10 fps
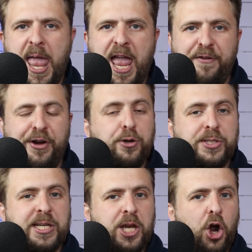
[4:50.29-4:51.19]
Every good
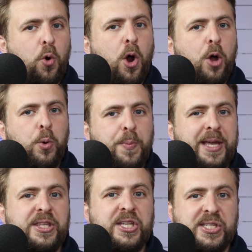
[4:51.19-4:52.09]
CEO would
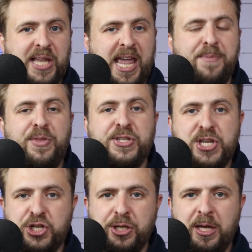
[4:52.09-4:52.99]
make the same
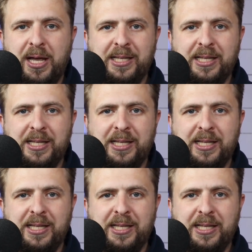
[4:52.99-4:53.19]
decision.